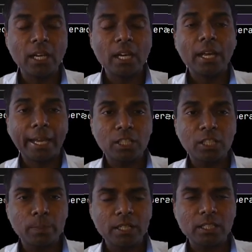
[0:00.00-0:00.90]

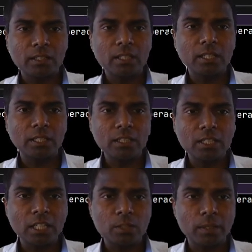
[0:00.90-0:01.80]
expression, in this
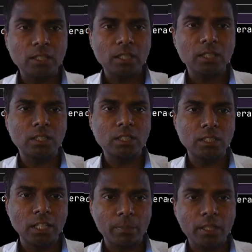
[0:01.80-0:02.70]

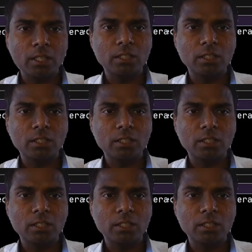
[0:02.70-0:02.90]
statement,